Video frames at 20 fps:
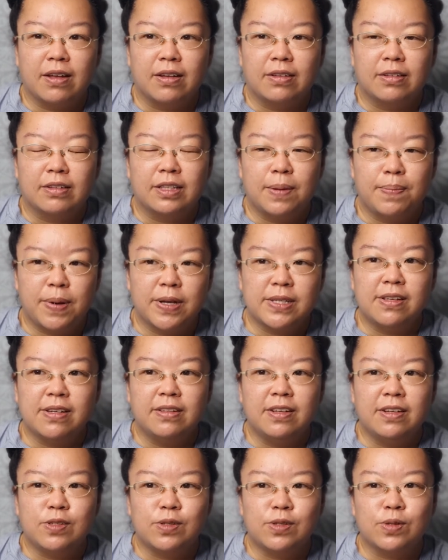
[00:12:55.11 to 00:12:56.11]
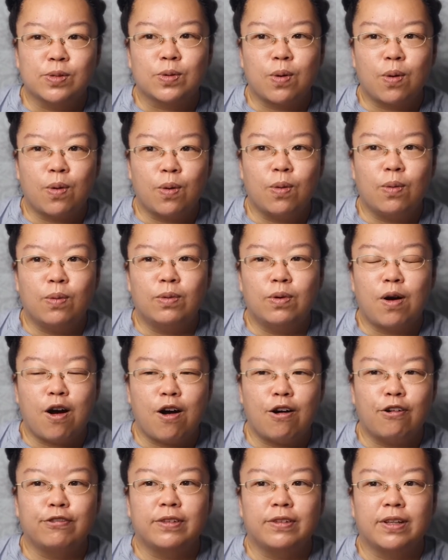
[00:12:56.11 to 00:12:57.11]
The person needs to go
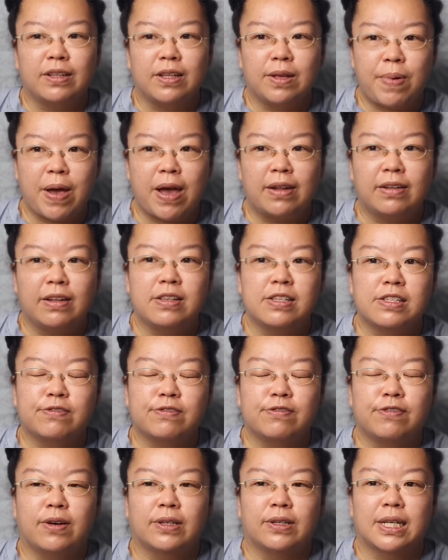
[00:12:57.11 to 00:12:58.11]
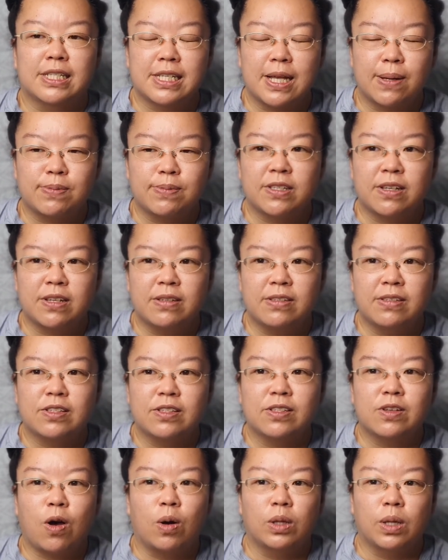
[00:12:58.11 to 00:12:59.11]
off the dependence for the substance
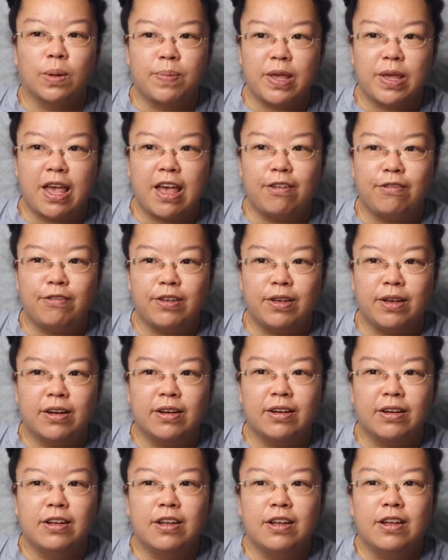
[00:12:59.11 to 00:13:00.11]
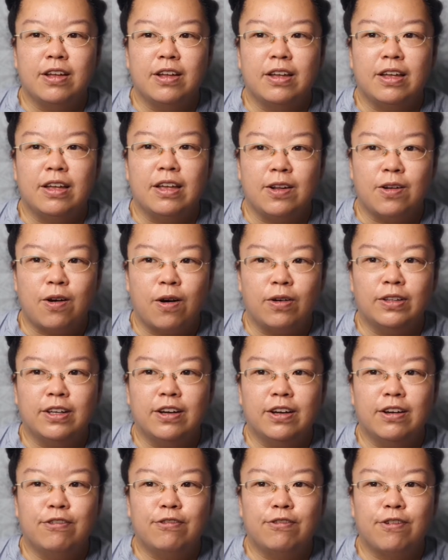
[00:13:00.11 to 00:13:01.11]
or the behavior in
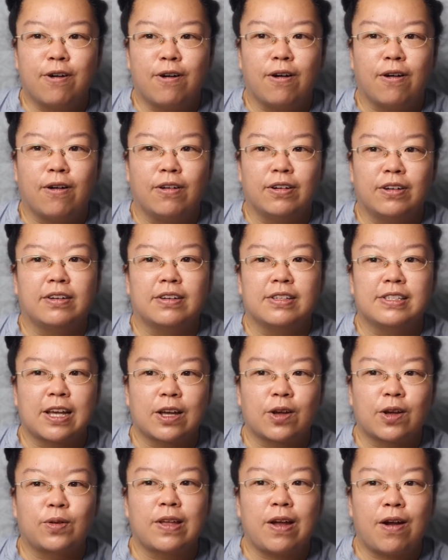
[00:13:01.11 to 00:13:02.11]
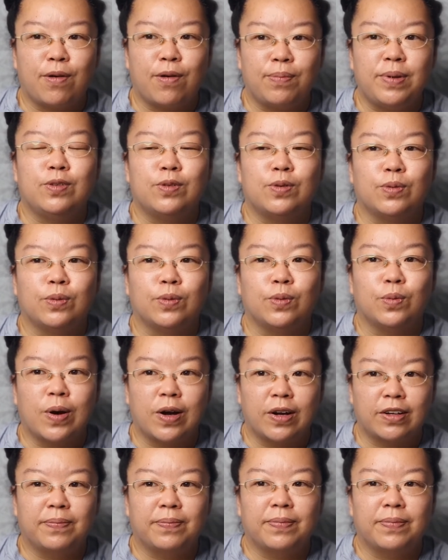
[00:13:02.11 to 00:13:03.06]
order for psychotherapy to work.